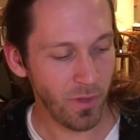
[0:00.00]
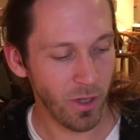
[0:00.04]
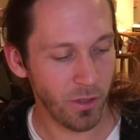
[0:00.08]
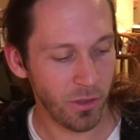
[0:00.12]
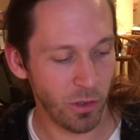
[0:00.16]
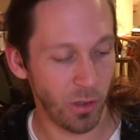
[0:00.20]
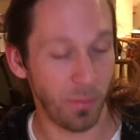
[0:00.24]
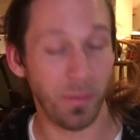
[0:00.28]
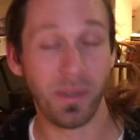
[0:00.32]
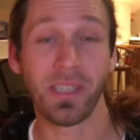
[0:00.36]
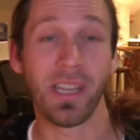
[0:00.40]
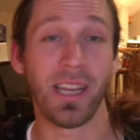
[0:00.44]

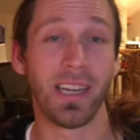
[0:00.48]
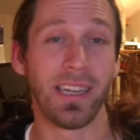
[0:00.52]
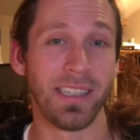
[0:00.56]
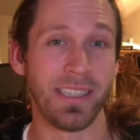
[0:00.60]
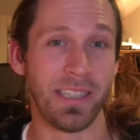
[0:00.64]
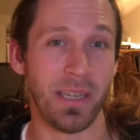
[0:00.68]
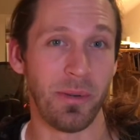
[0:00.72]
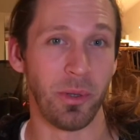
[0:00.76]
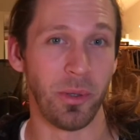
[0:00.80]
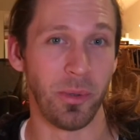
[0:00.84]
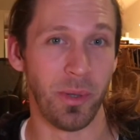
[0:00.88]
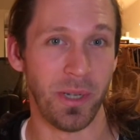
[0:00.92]
So I'm excited to
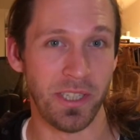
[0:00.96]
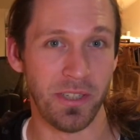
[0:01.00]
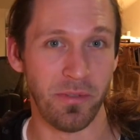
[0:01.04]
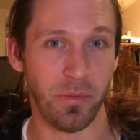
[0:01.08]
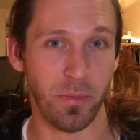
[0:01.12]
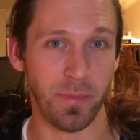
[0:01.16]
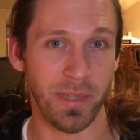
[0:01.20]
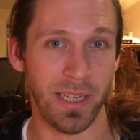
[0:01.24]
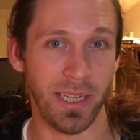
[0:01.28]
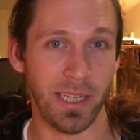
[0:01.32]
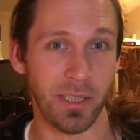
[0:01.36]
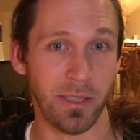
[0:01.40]
see where the rest of
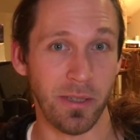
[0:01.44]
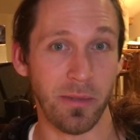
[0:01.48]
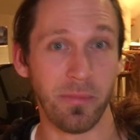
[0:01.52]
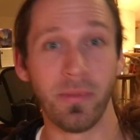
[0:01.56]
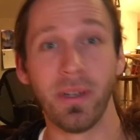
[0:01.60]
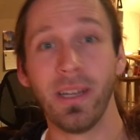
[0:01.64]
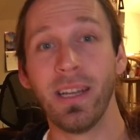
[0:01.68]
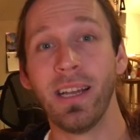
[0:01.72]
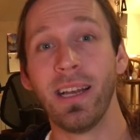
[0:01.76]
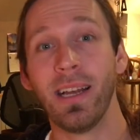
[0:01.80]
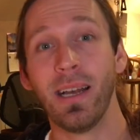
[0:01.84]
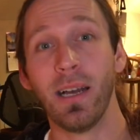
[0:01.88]
them takes them.
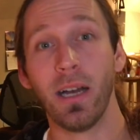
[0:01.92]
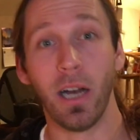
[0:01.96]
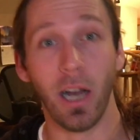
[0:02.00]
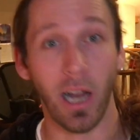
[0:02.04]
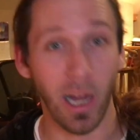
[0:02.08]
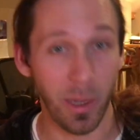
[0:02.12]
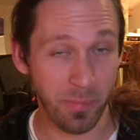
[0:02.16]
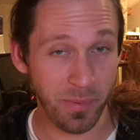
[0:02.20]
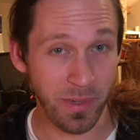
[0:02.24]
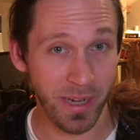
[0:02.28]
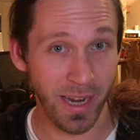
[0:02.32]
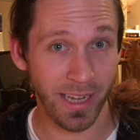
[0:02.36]

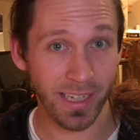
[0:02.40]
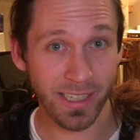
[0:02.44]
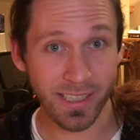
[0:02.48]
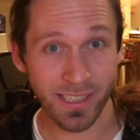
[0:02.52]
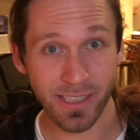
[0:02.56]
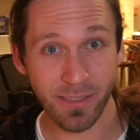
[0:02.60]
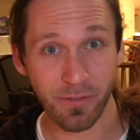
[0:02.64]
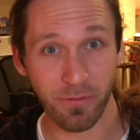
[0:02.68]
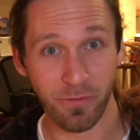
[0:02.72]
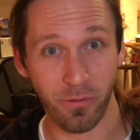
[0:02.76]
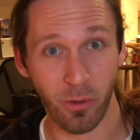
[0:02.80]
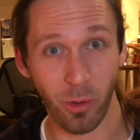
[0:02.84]
Up
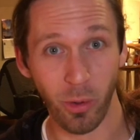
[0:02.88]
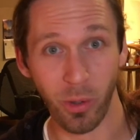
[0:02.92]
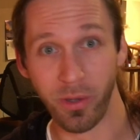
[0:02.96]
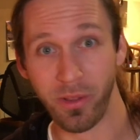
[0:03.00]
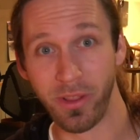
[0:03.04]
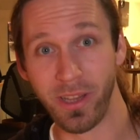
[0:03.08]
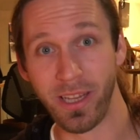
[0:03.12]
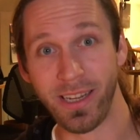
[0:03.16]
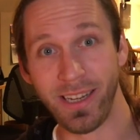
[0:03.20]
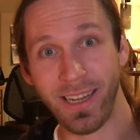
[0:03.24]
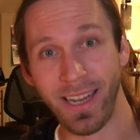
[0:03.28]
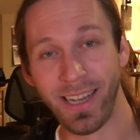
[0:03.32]
next for
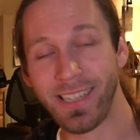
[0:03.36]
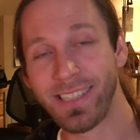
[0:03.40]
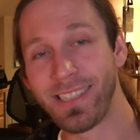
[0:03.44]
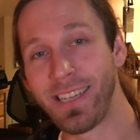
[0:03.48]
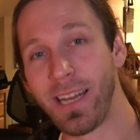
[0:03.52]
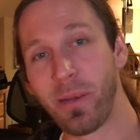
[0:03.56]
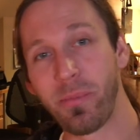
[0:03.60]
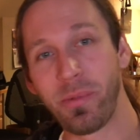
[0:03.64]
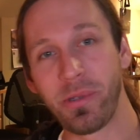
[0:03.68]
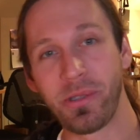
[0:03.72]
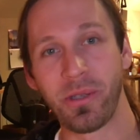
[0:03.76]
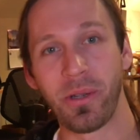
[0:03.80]
the
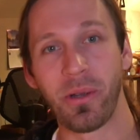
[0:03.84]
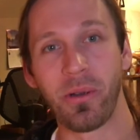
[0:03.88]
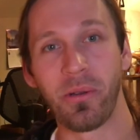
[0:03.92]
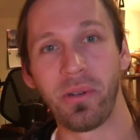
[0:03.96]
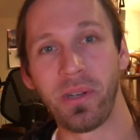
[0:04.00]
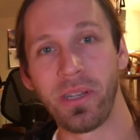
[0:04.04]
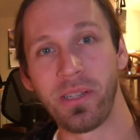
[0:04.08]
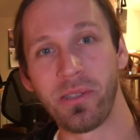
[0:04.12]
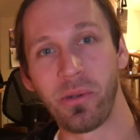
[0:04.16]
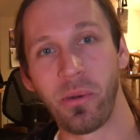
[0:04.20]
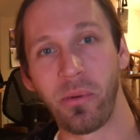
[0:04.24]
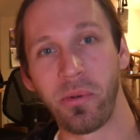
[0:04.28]
next
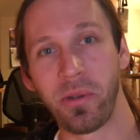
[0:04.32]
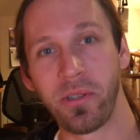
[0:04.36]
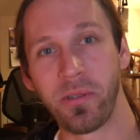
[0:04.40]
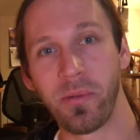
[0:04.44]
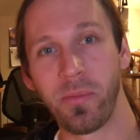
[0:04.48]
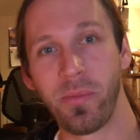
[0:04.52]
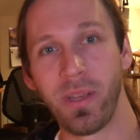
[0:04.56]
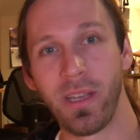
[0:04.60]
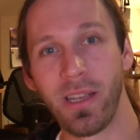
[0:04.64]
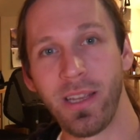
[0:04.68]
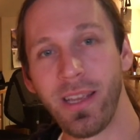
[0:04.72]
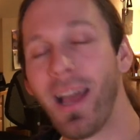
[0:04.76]
episode is going to
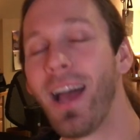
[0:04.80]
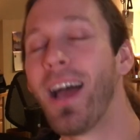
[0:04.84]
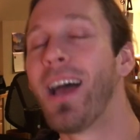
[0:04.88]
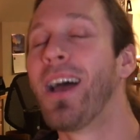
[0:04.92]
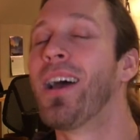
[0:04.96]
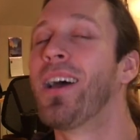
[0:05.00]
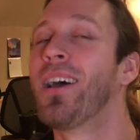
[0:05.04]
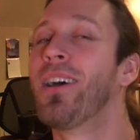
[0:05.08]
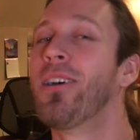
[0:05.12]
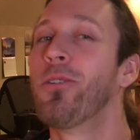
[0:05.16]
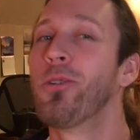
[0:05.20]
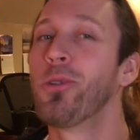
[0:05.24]
be
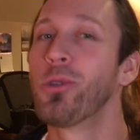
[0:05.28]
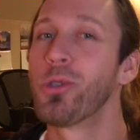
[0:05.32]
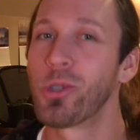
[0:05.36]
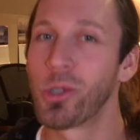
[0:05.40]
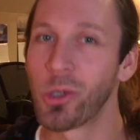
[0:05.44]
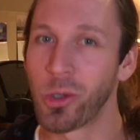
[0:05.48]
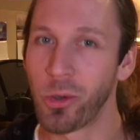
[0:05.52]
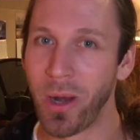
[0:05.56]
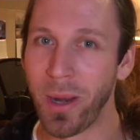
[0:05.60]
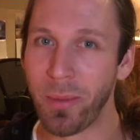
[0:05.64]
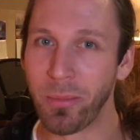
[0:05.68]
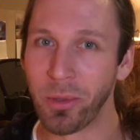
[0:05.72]

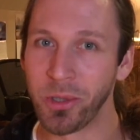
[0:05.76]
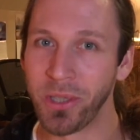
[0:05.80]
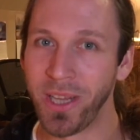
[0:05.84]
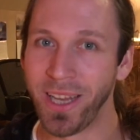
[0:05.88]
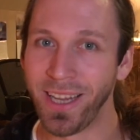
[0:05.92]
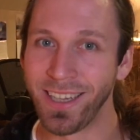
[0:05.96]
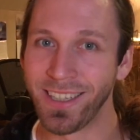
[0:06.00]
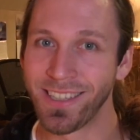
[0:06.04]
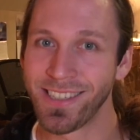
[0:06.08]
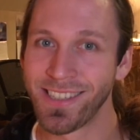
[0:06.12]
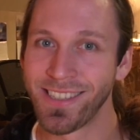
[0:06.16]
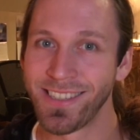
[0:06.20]
scrambled
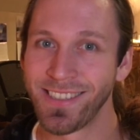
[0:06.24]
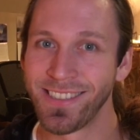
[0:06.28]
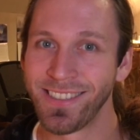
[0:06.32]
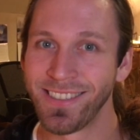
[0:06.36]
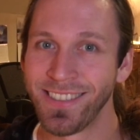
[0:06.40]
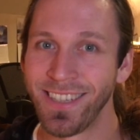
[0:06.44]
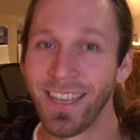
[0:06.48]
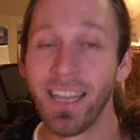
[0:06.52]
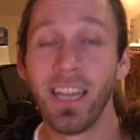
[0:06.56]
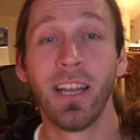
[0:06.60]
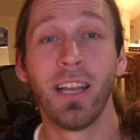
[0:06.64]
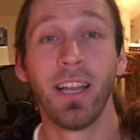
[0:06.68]
eggs.
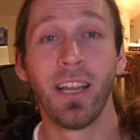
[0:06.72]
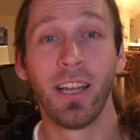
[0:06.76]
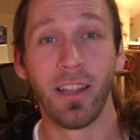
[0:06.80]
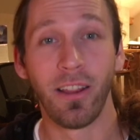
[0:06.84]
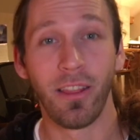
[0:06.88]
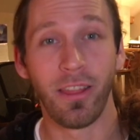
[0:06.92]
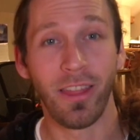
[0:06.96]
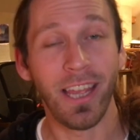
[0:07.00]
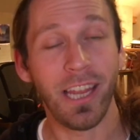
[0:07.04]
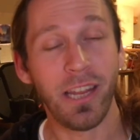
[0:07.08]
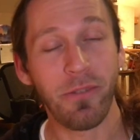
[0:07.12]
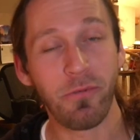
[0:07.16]

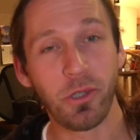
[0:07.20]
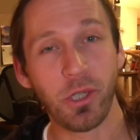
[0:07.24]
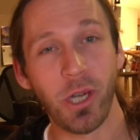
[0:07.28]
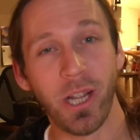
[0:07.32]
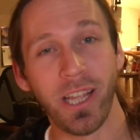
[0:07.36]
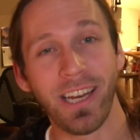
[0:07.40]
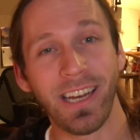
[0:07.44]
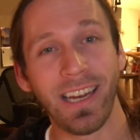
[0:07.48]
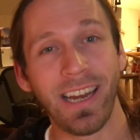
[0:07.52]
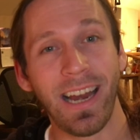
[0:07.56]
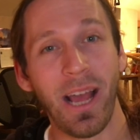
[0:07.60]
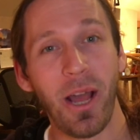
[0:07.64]
Thank you for
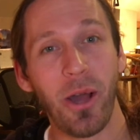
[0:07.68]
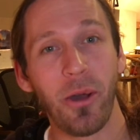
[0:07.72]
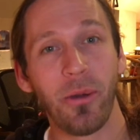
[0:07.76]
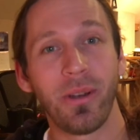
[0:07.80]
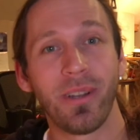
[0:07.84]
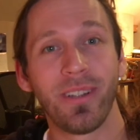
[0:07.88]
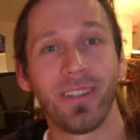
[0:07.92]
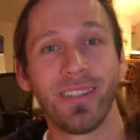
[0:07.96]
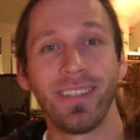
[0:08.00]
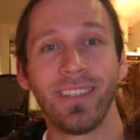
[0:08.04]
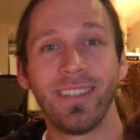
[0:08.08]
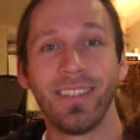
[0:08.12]
checking it
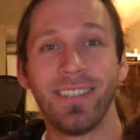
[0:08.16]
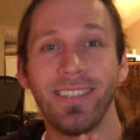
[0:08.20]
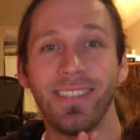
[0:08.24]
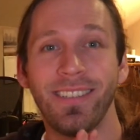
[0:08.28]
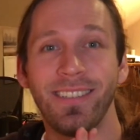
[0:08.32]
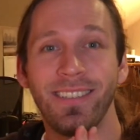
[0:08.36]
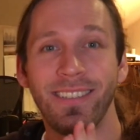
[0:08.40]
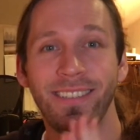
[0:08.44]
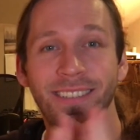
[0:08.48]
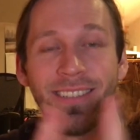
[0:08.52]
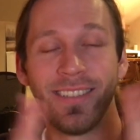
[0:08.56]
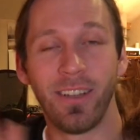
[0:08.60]
out.
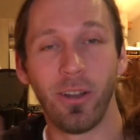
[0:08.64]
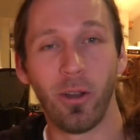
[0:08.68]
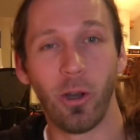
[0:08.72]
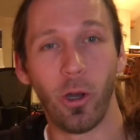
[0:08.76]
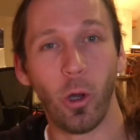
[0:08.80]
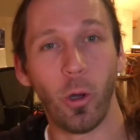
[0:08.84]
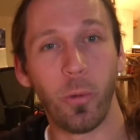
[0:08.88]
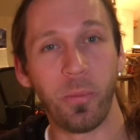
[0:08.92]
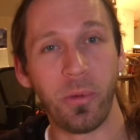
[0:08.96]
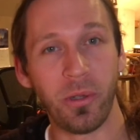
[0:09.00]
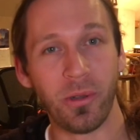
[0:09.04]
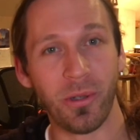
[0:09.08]

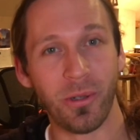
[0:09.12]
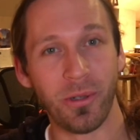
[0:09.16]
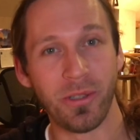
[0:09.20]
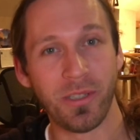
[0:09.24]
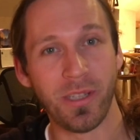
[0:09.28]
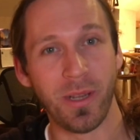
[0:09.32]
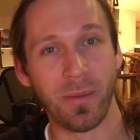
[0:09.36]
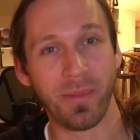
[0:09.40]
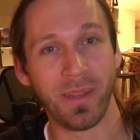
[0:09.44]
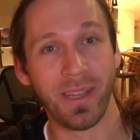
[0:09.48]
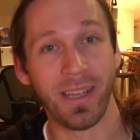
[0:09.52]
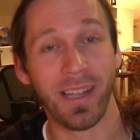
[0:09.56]
I hope you learned
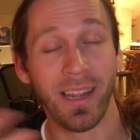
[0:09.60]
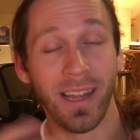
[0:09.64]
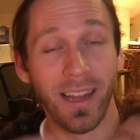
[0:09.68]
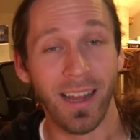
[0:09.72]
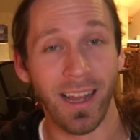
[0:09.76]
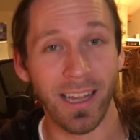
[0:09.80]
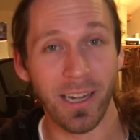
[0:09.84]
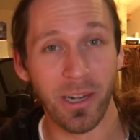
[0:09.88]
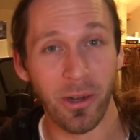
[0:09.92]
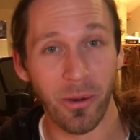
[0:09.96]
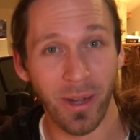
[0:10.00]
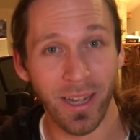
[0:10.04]
something.
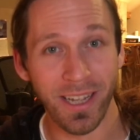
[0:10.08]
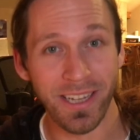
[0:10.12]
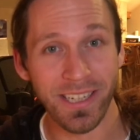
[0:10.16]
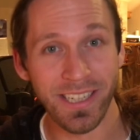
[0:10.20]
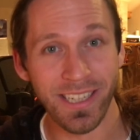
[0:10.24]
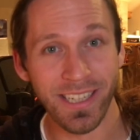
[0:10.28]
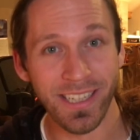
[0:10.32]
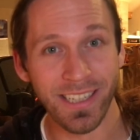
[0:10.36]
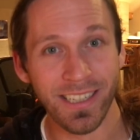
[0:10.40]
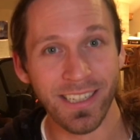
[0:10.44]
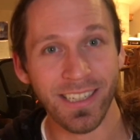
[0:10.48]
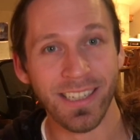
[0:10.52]
I know I
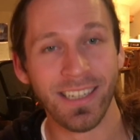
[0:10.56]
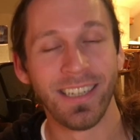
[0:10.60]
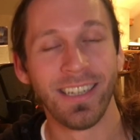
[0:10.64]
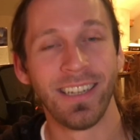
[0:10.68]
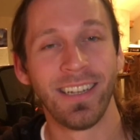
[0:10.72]
did.